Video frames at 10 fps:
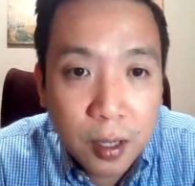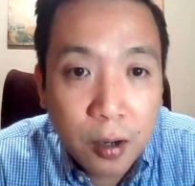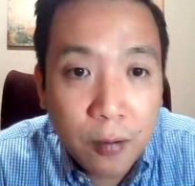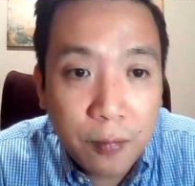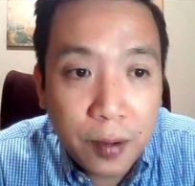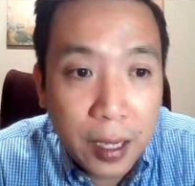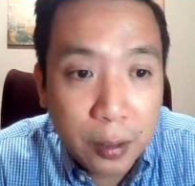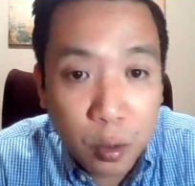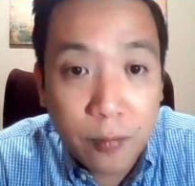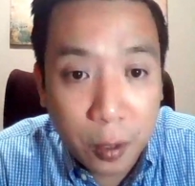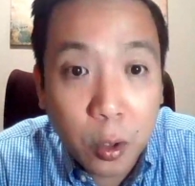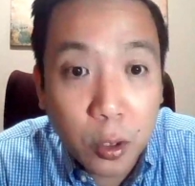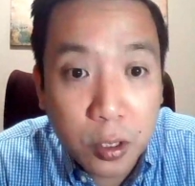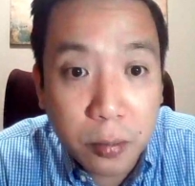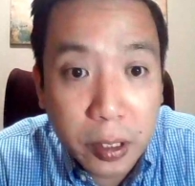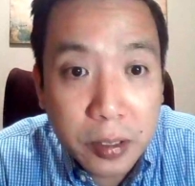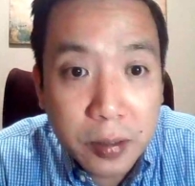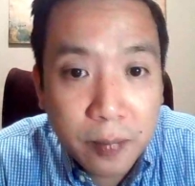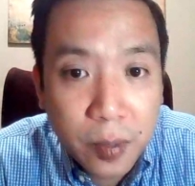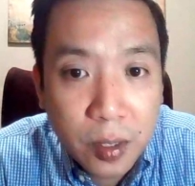of two of our
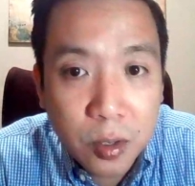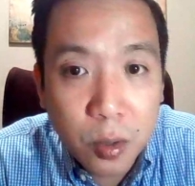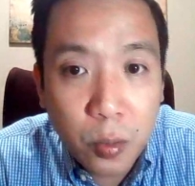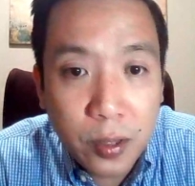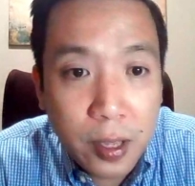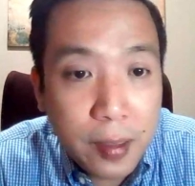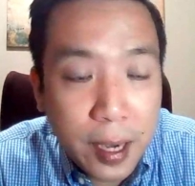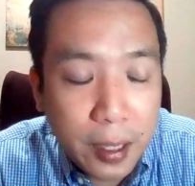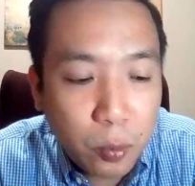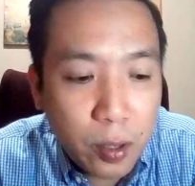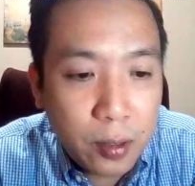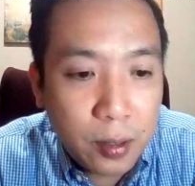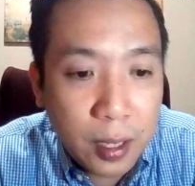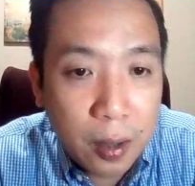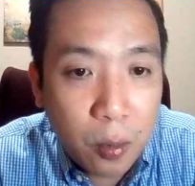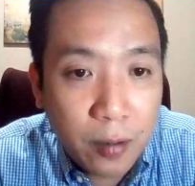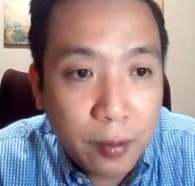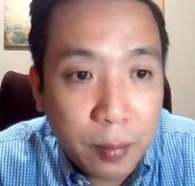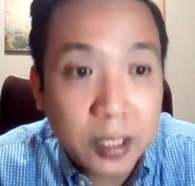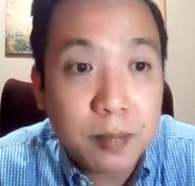customers. So we did that with uh, one
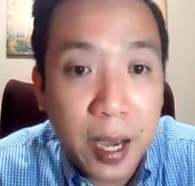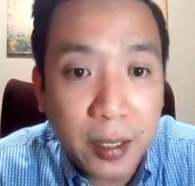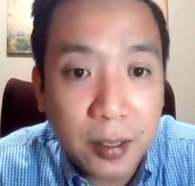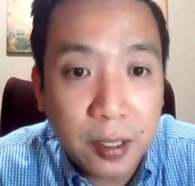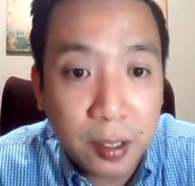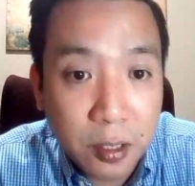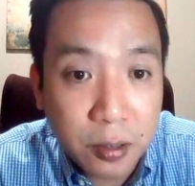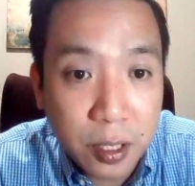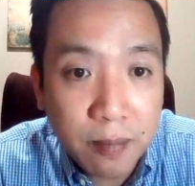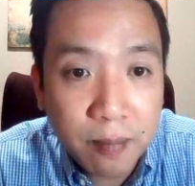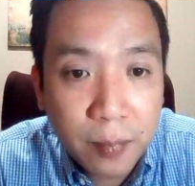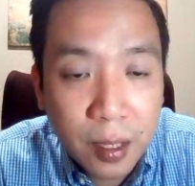of the biggest banks in the country,